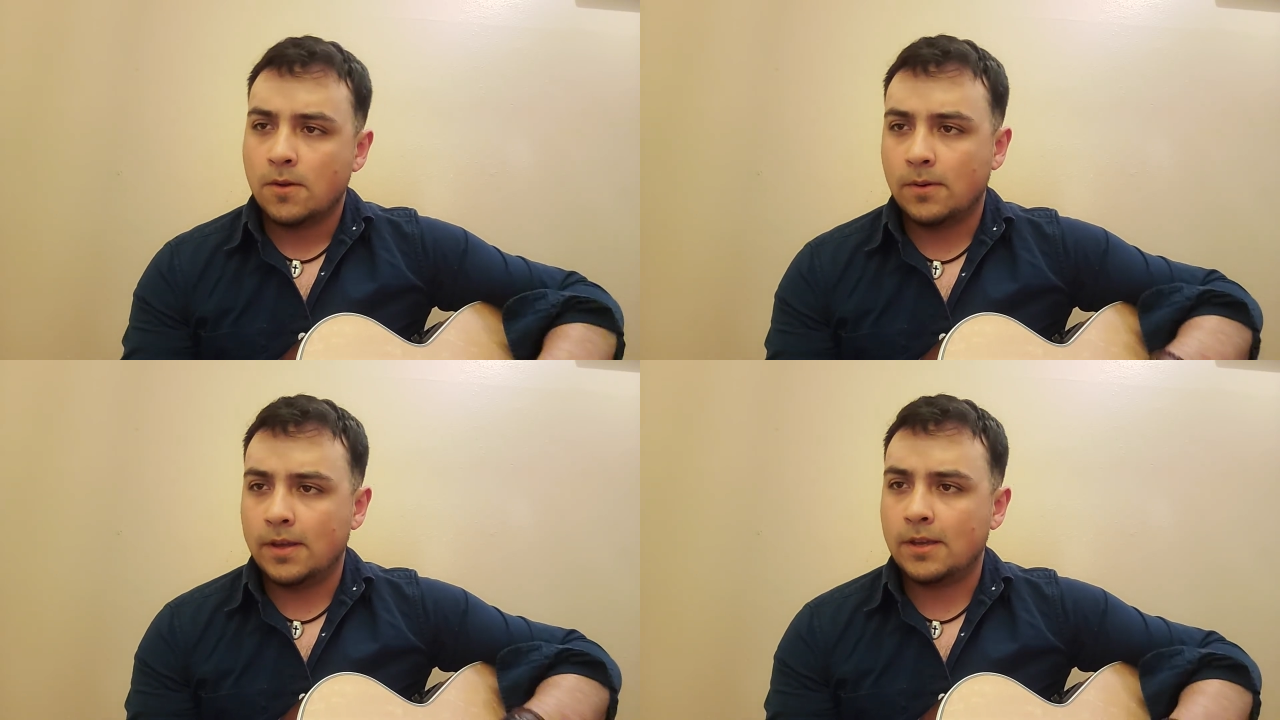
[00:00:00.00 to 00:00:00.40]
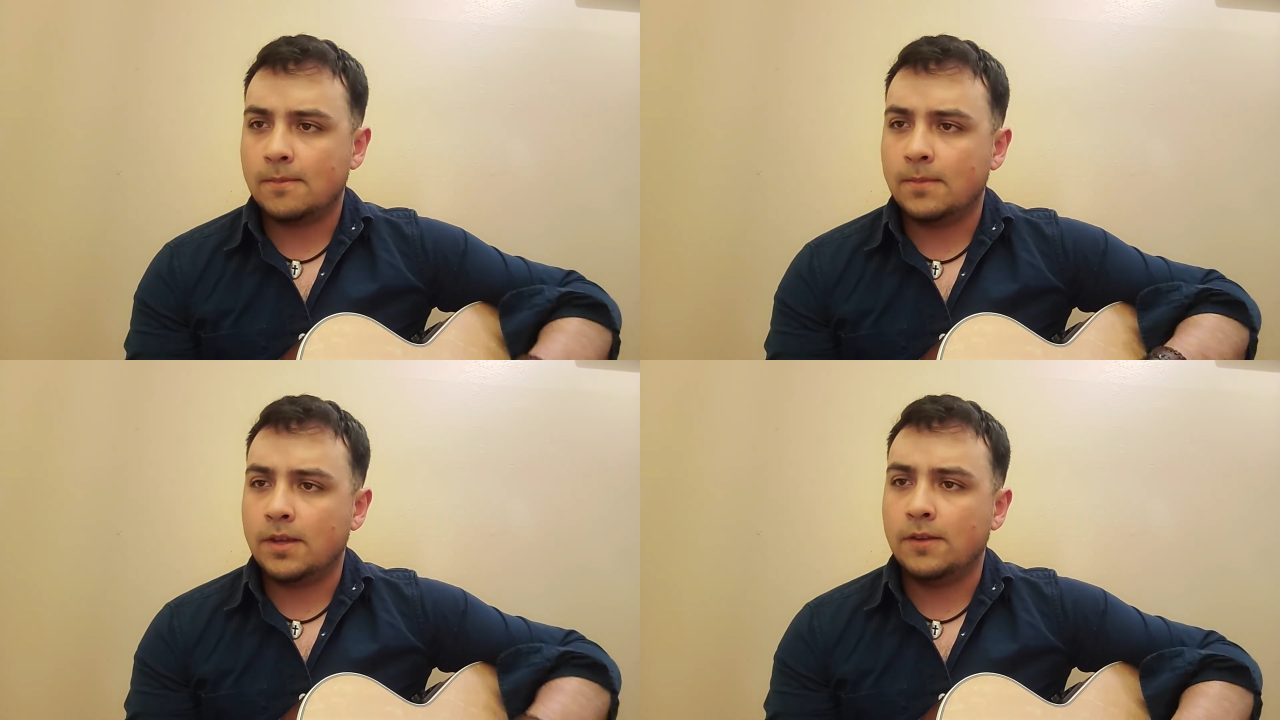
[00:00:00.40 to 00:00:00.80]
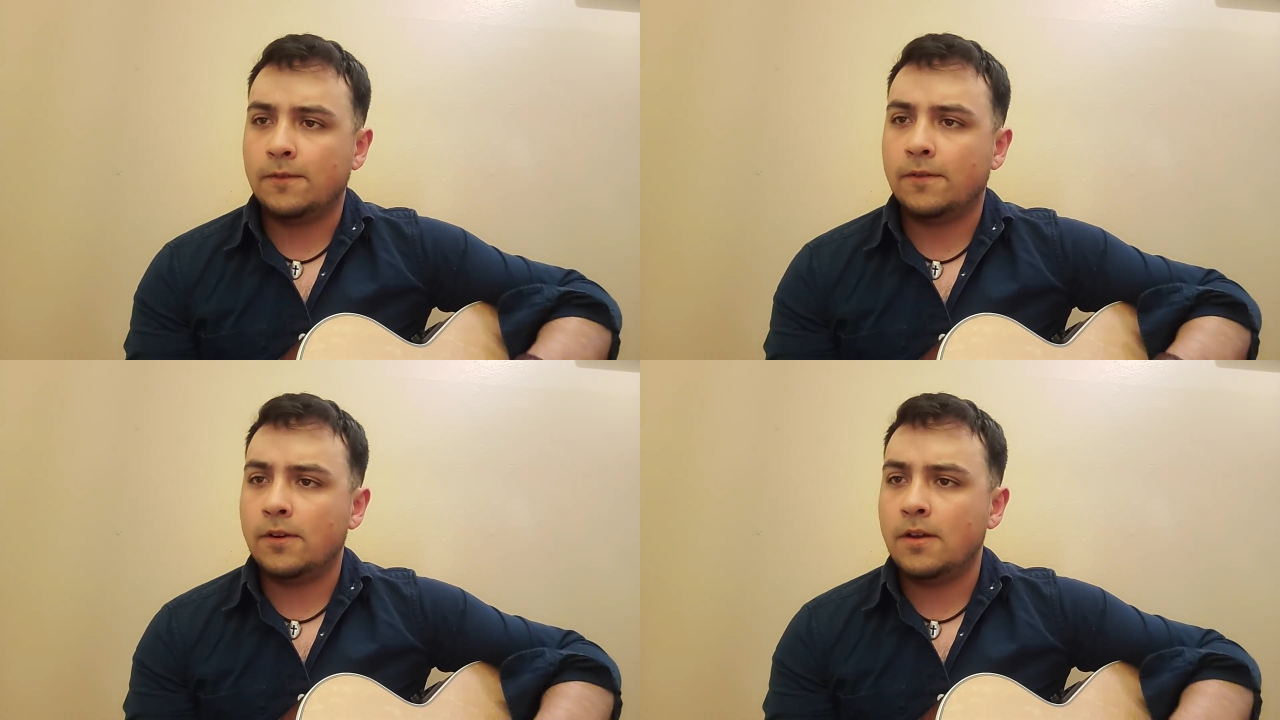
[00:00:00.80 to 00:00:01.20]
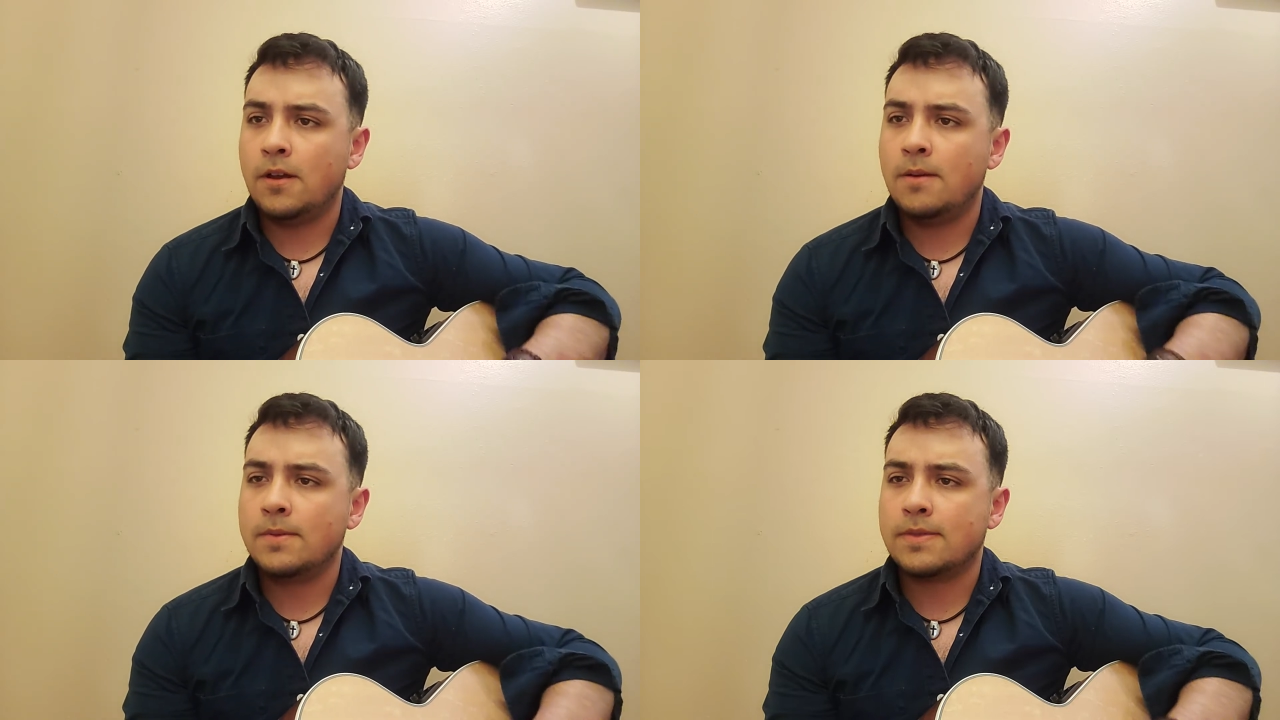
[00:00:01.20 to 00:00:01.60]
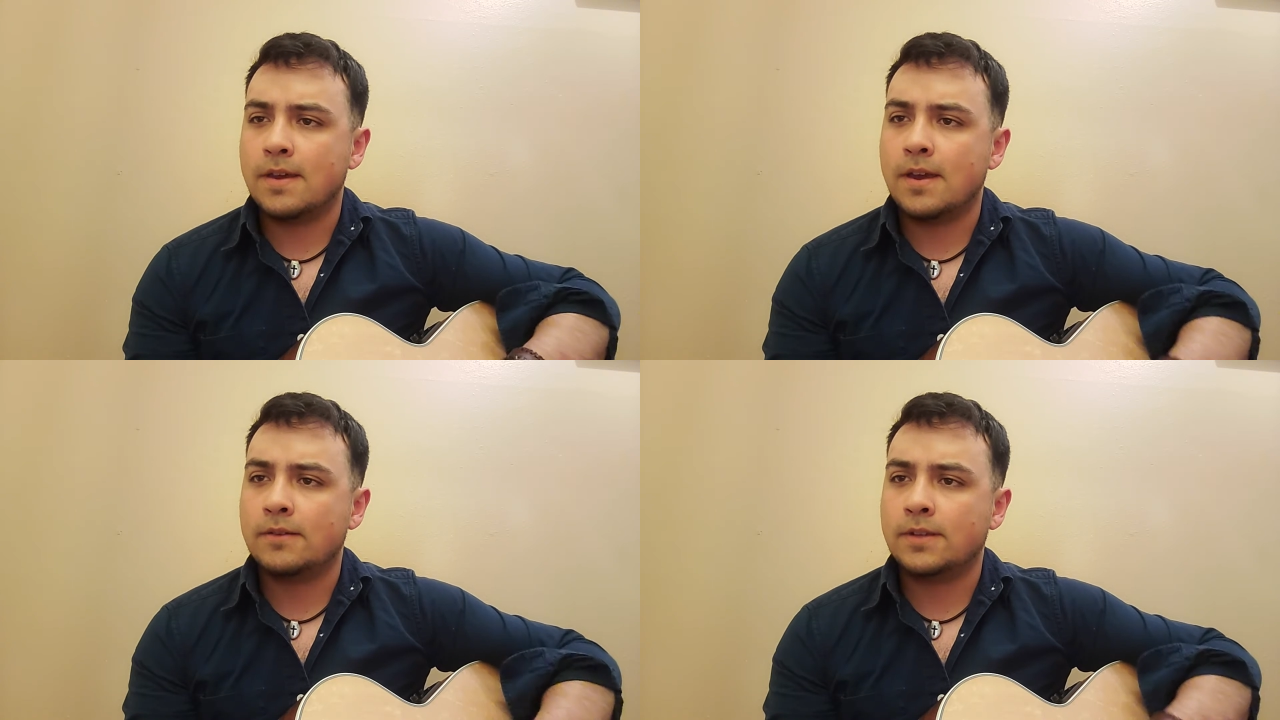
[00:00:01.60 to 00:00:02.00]
Wake me from a
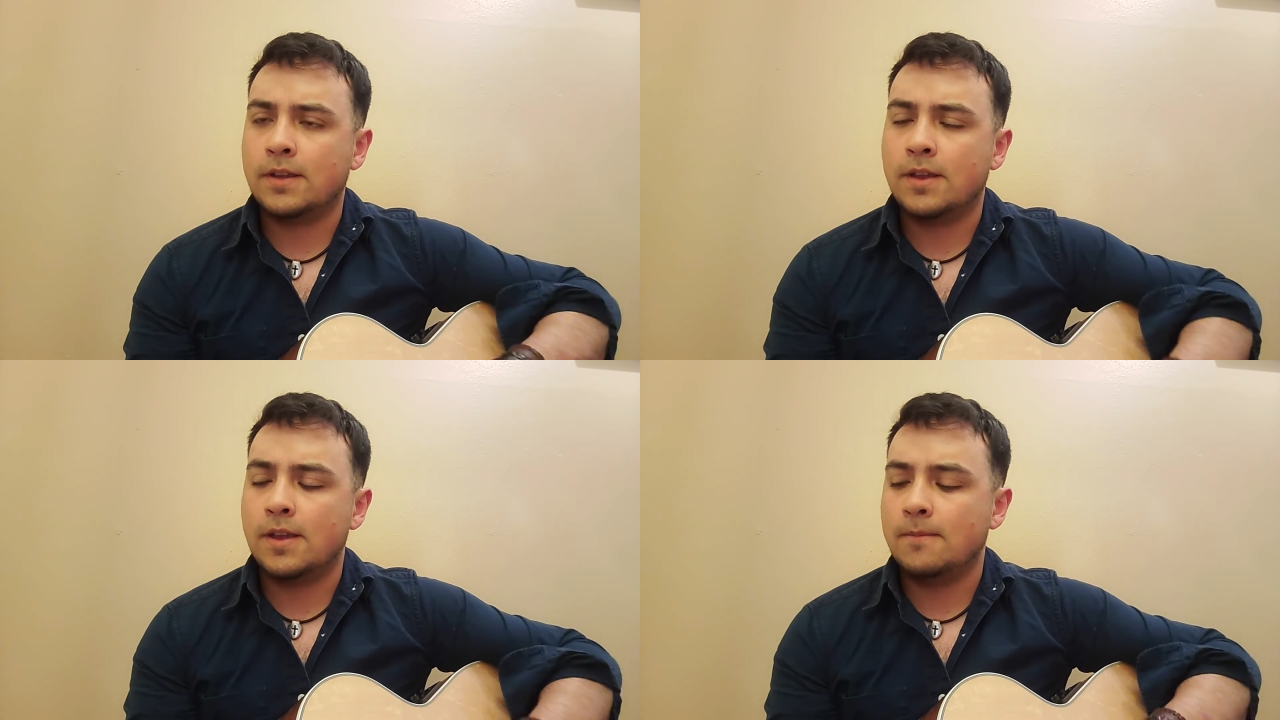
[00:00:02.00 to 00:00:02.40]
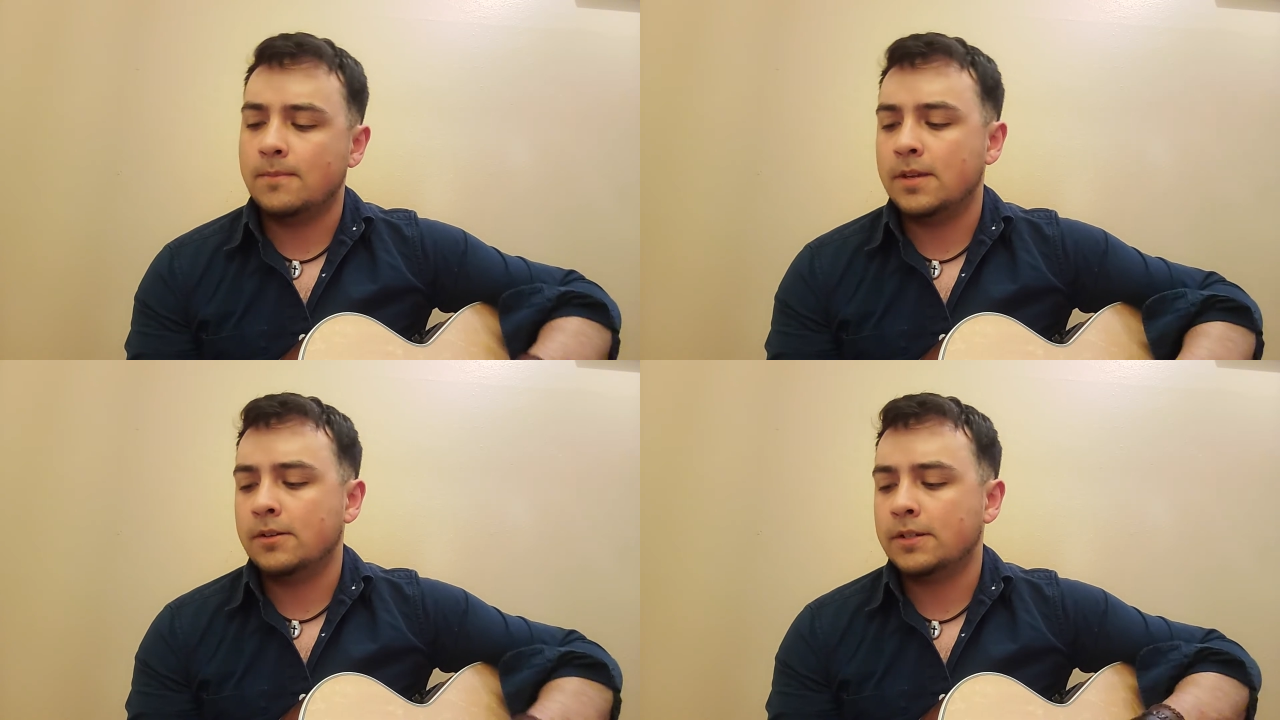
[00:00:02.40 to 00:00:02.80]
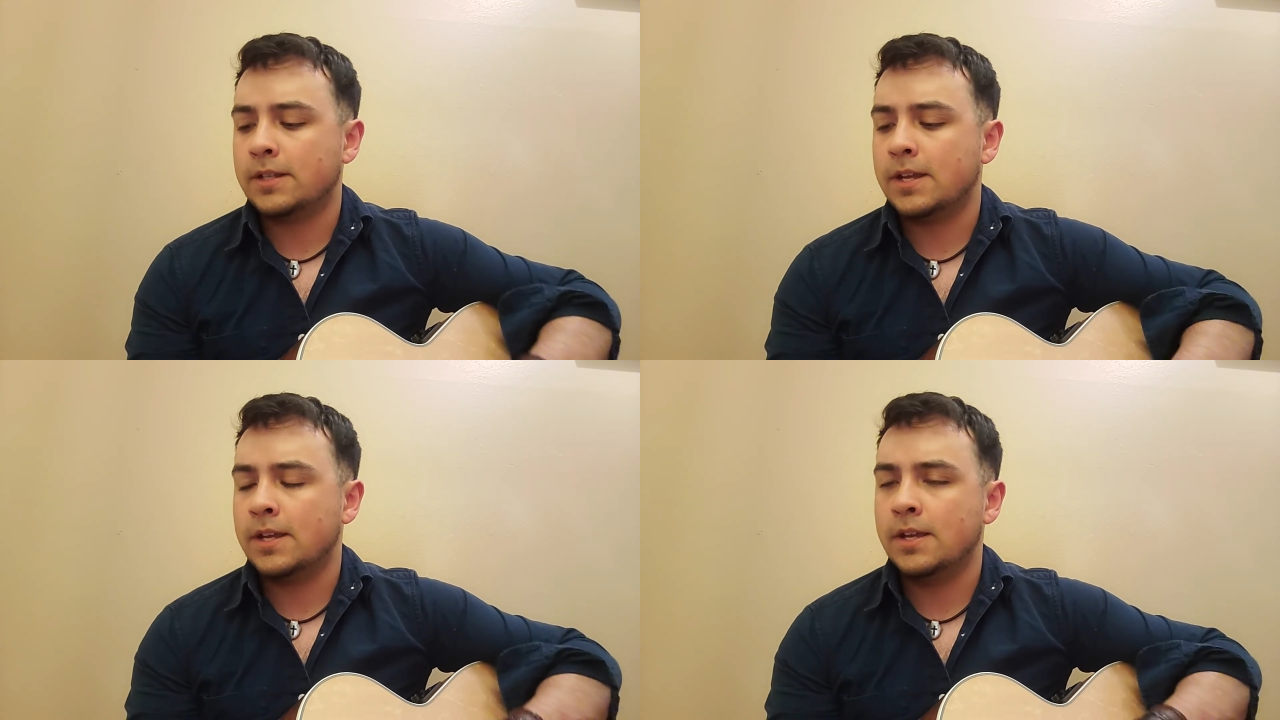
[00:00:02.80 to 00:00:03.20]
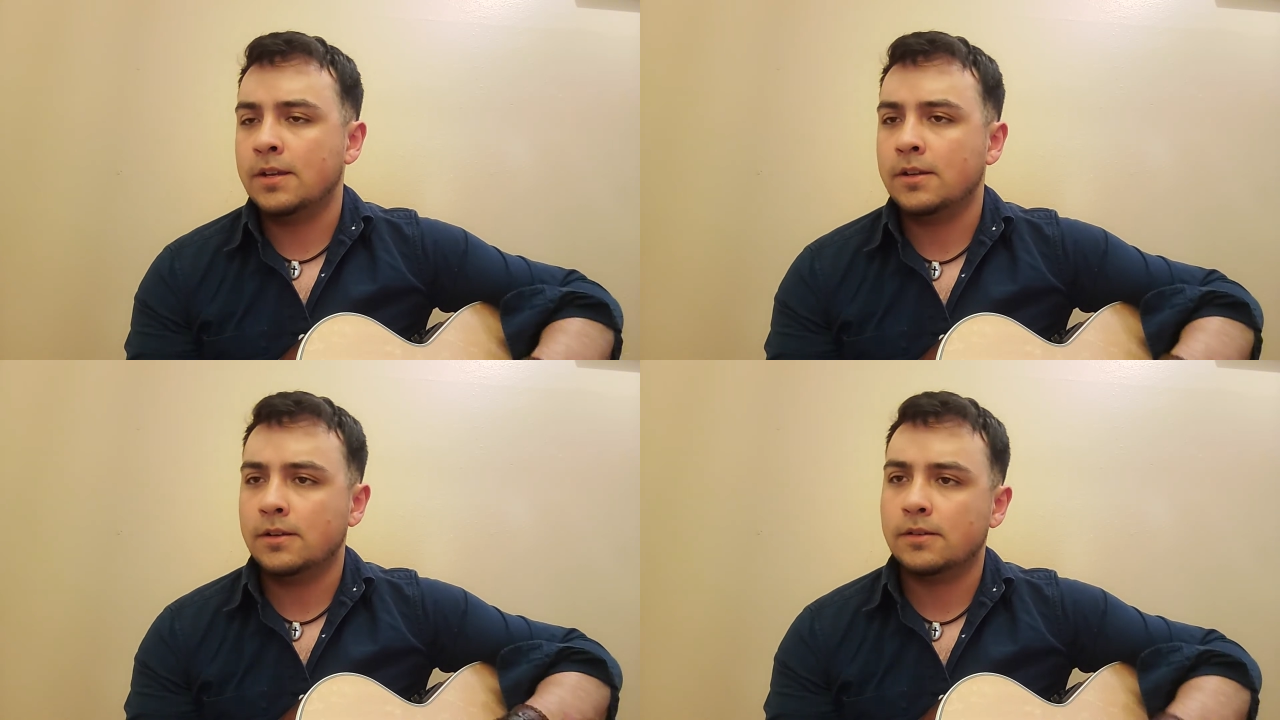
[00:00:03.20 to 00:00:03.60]
thousand meter stare